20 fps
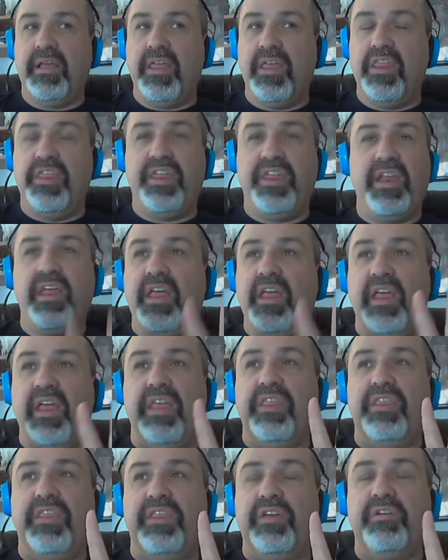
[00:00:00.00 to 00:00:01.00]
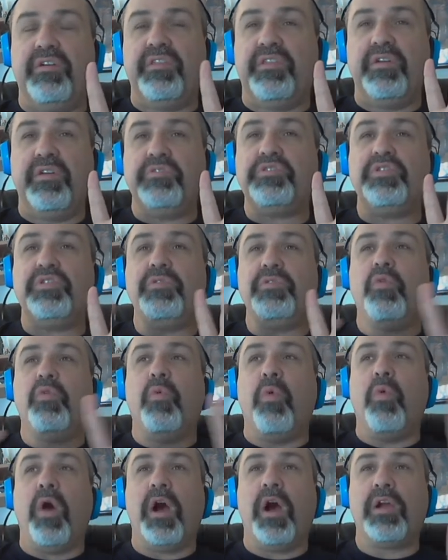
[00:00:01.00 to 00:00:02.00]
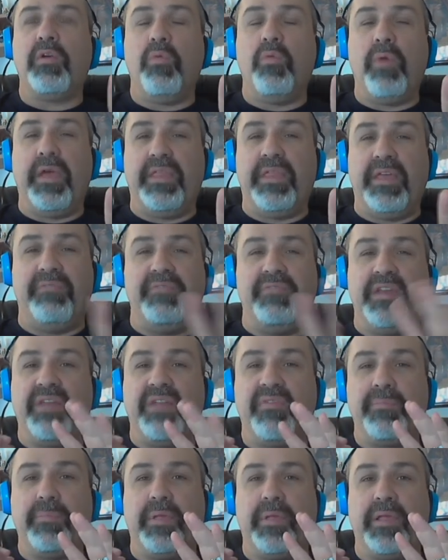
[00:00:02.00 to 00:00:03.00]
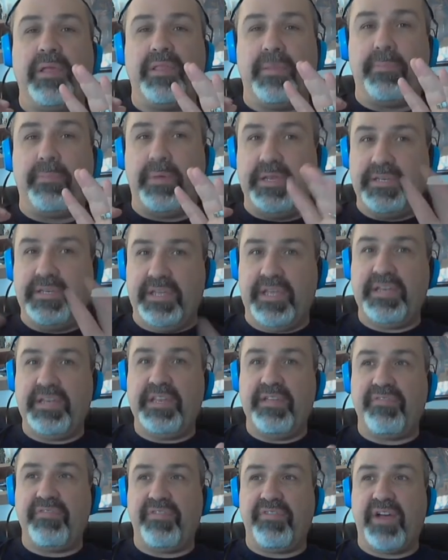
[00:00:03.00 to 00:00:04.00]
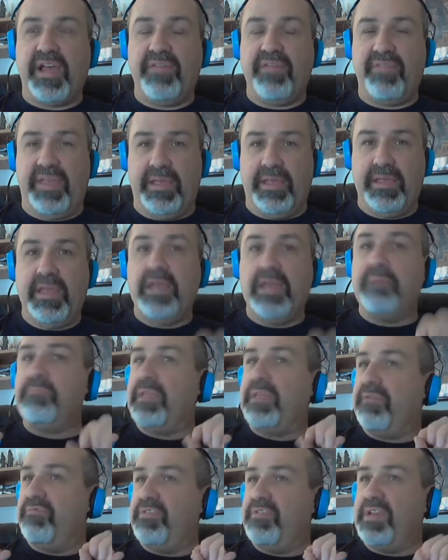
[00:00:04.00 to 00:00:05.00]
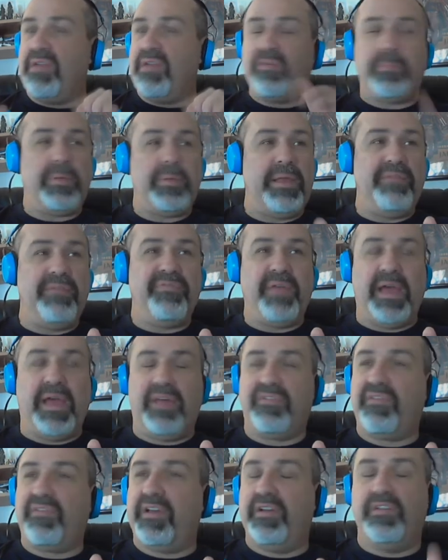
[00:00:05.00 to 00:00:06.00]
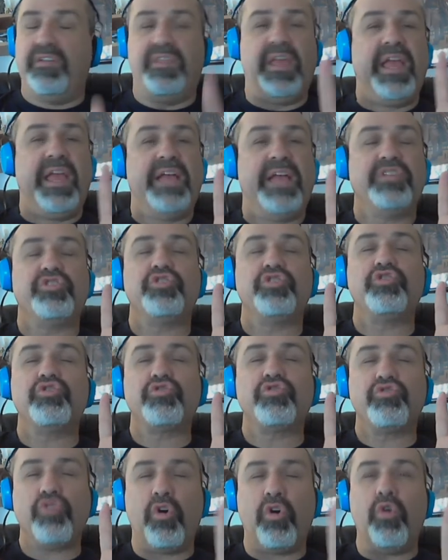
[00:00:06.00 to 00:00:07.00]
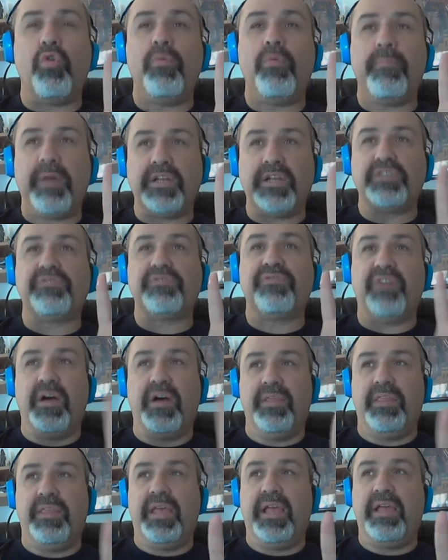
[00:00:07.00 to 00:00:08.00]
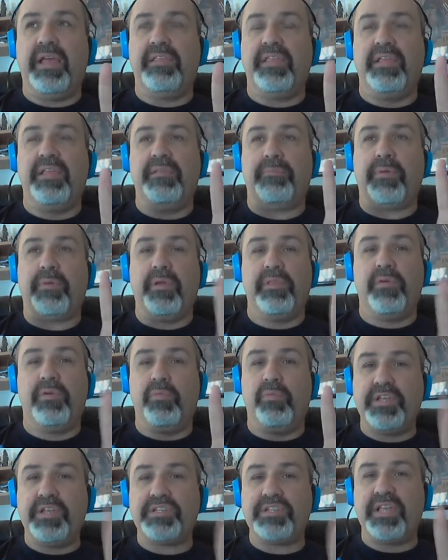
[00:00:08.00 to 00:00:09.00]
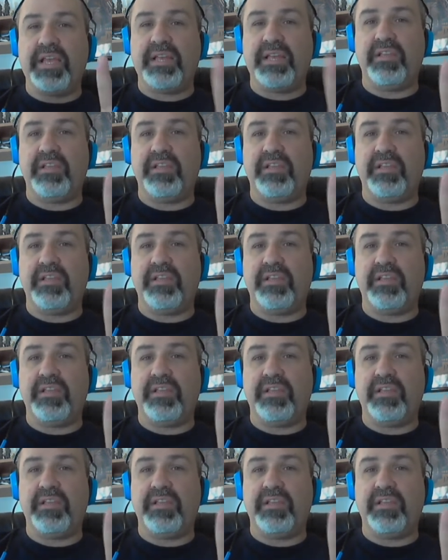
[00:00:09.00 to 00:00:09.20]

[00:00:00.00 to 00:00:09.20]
That th- those two will walk away. They've never played. They played D and D five e. They've never played Pathfinder. They had so much fun. They, they the, the, reason they had to